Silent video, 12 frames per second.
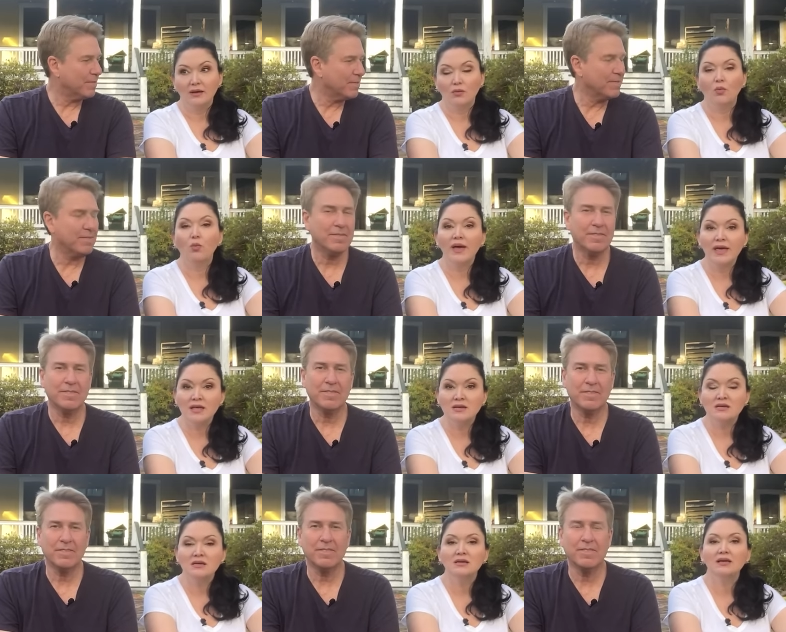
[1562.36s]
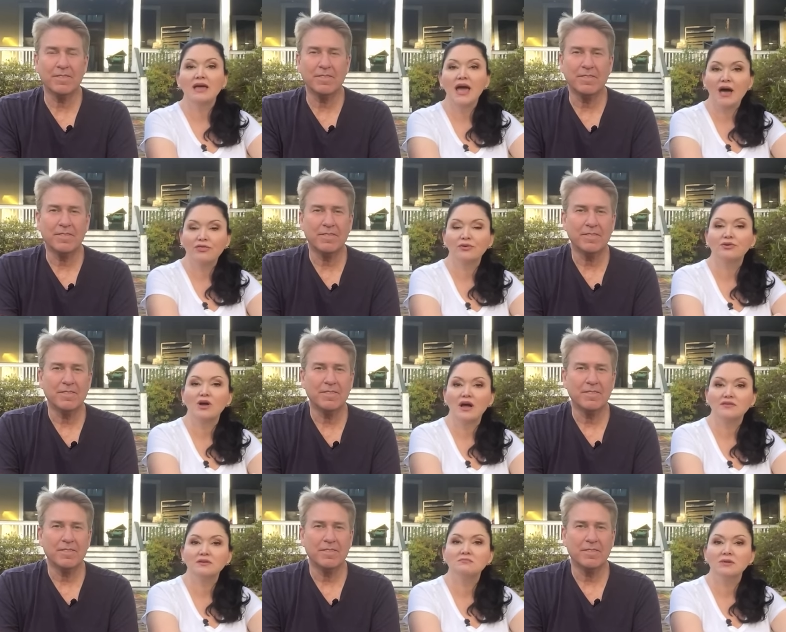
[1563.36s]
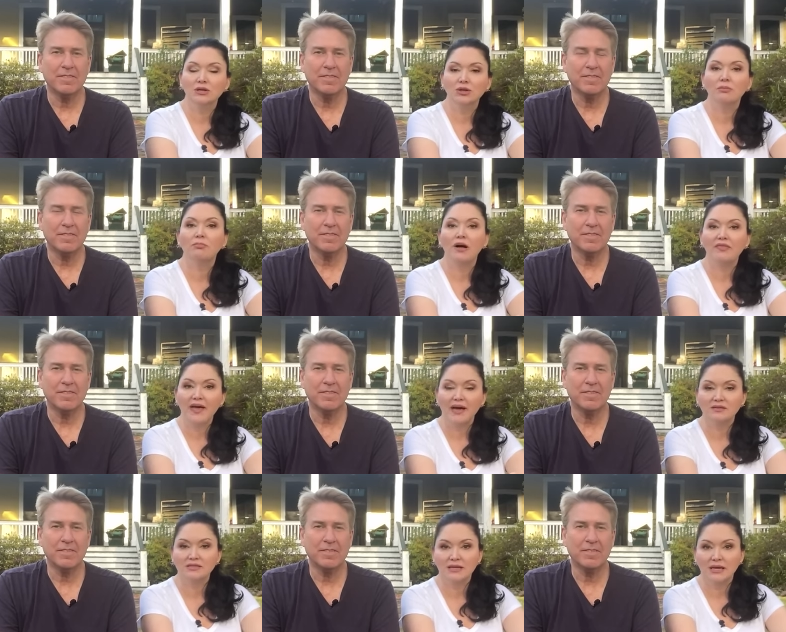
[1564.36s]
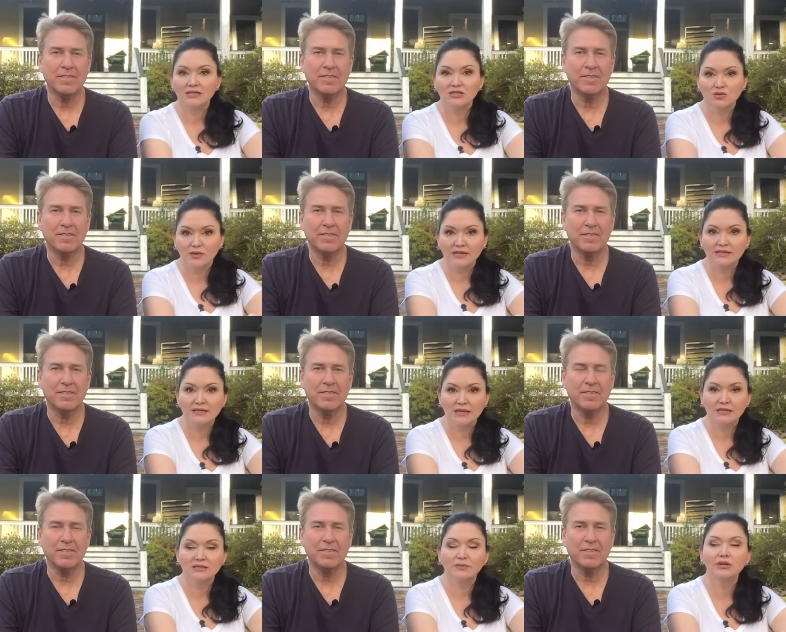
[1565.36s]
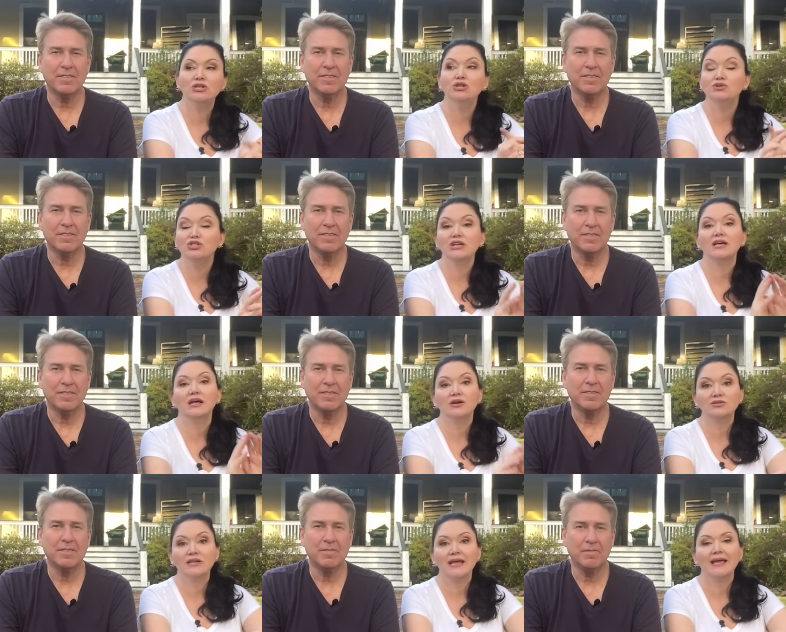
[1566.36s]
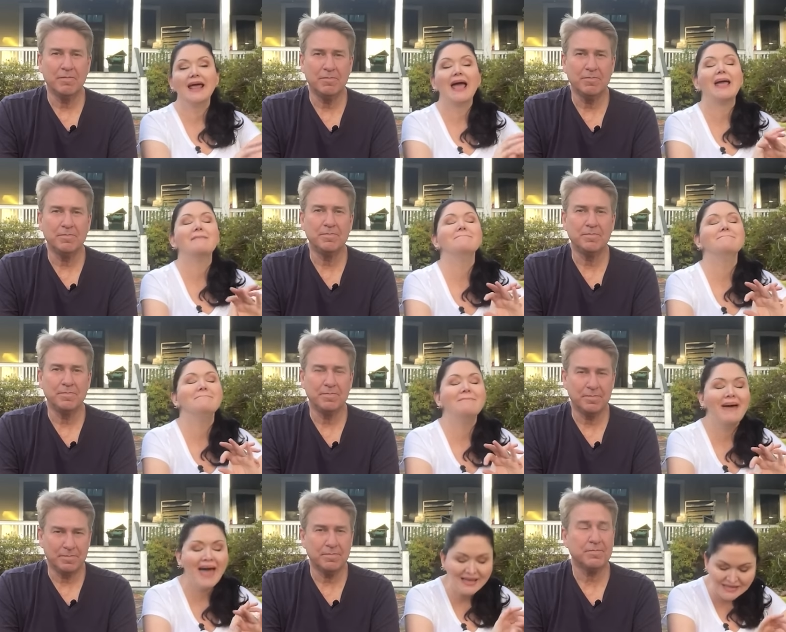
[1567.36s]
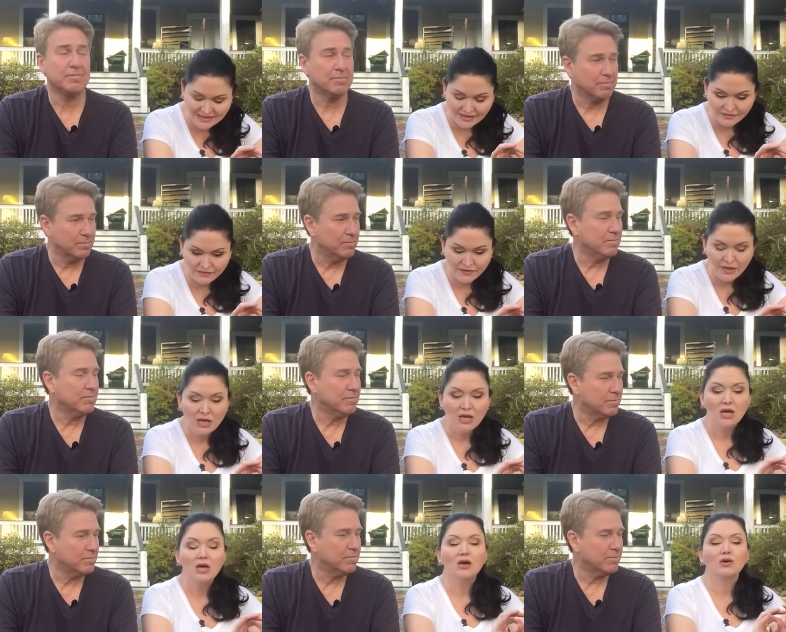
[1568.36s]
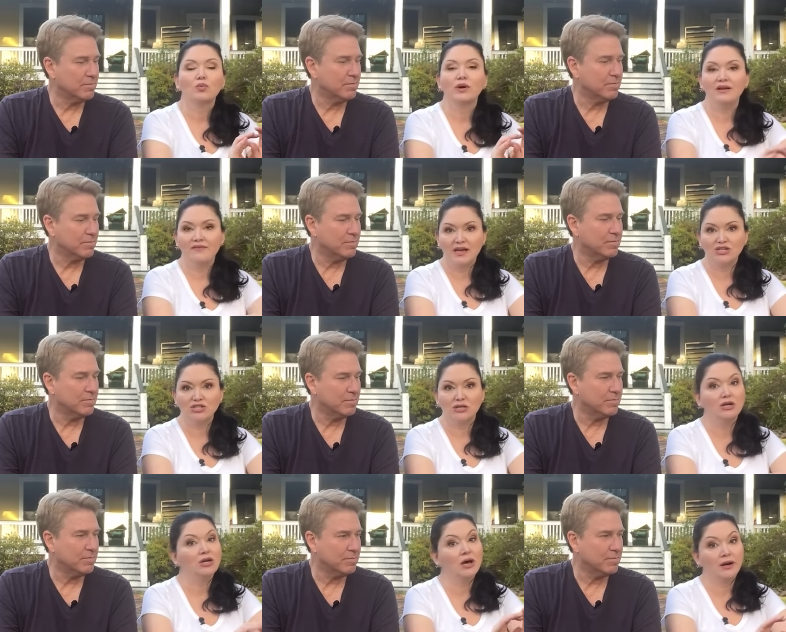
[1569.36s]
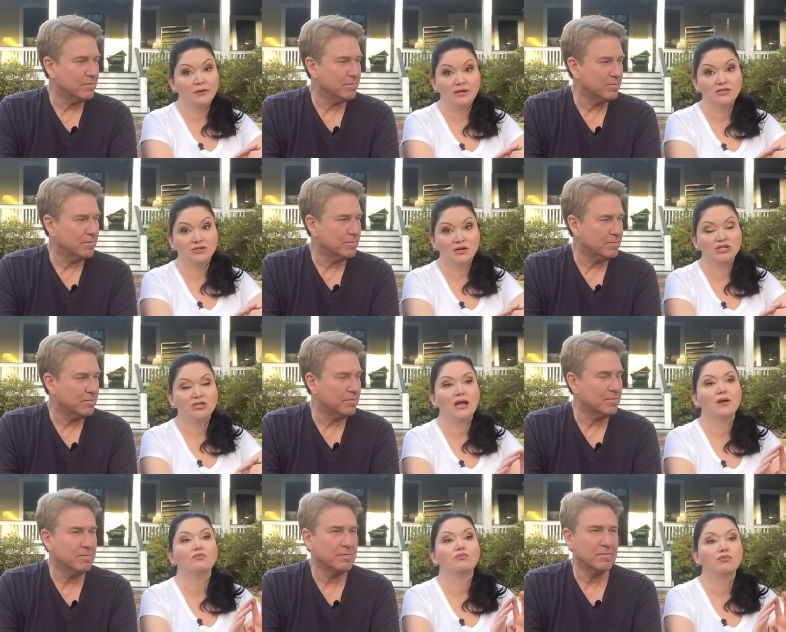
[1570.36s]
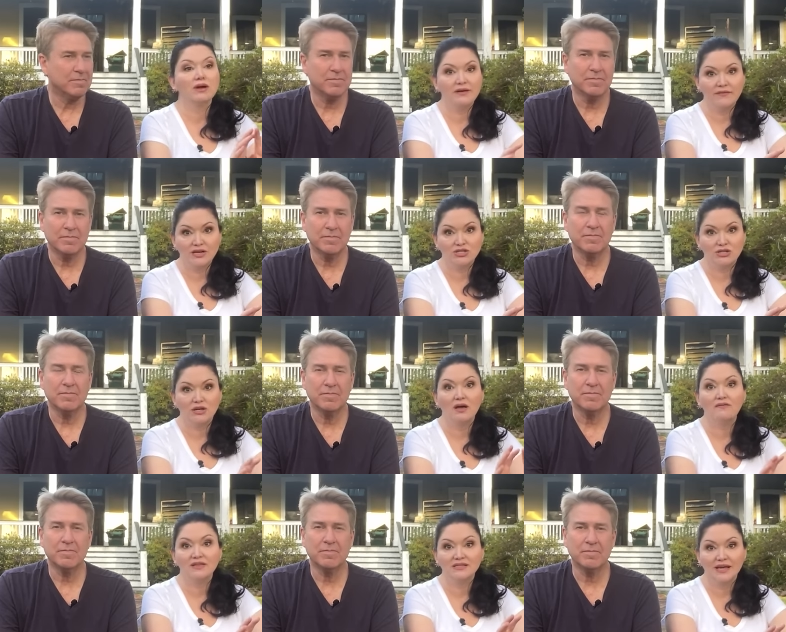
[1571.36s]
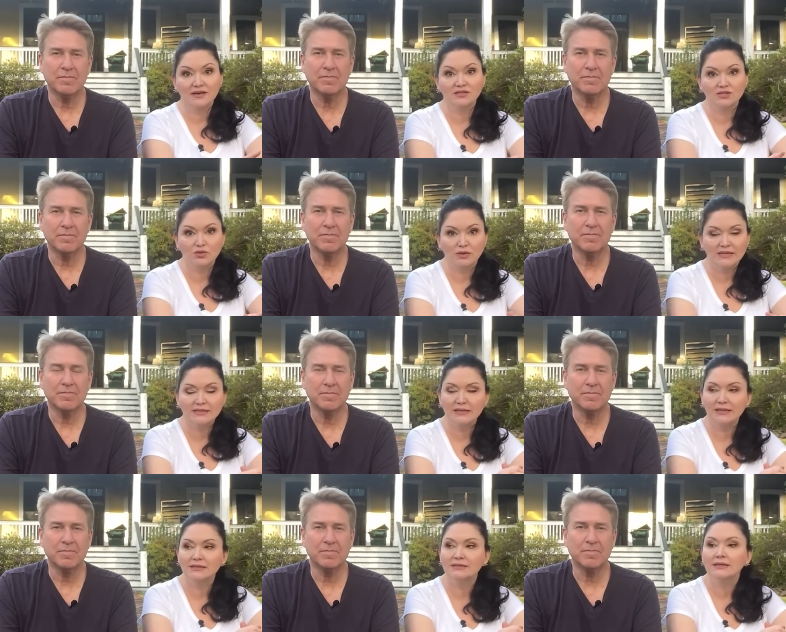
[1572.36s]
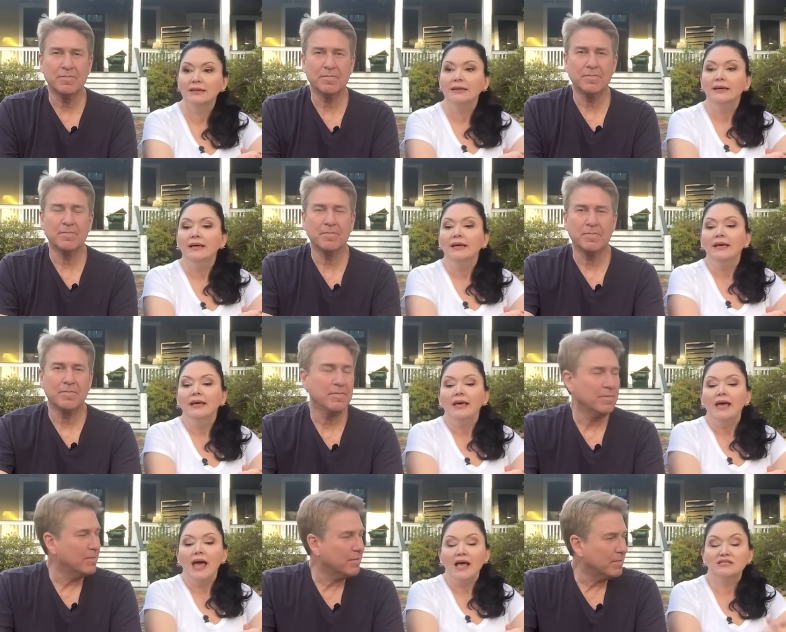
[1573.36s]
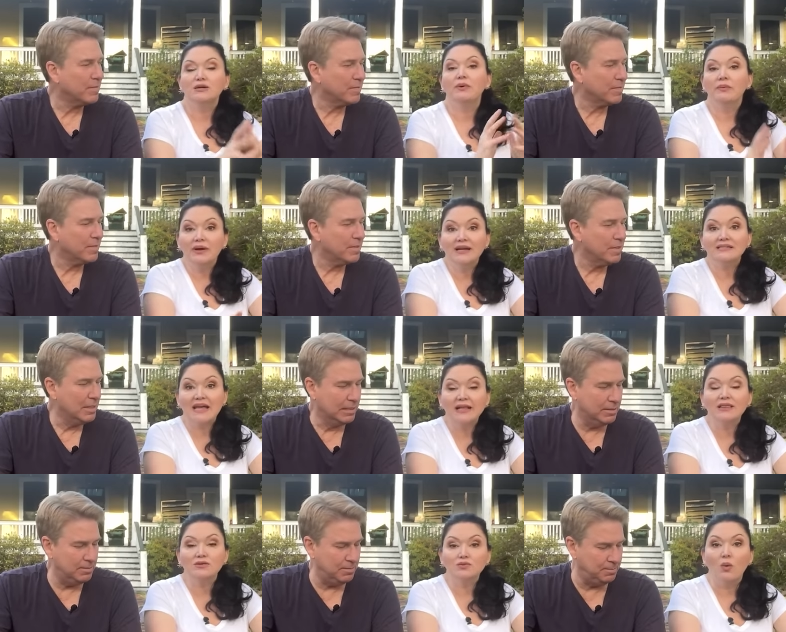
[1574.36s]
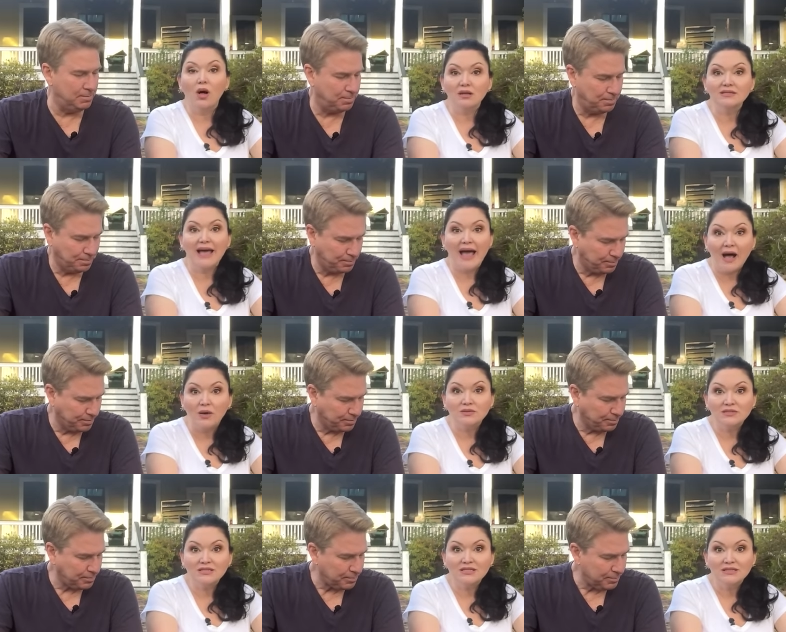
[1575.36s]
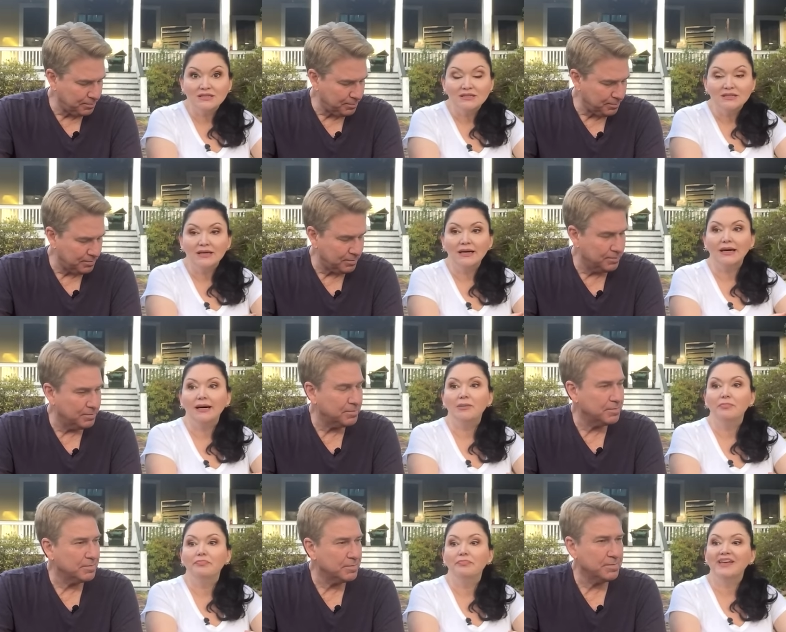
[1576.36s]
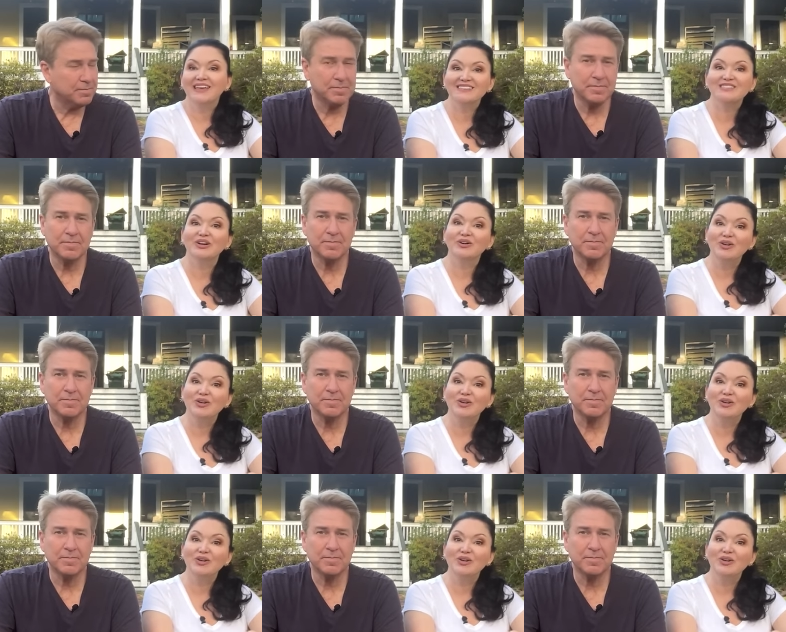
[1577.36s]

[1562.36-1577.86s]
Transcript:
Speaker 1: when Catherine Grafton Miller bought the house in nineteen twenty-six. We knew she had undertaken a massive renovation, not a restoration, a renovation of this house in twenty-six. And so we were going to take those walls out um, because they're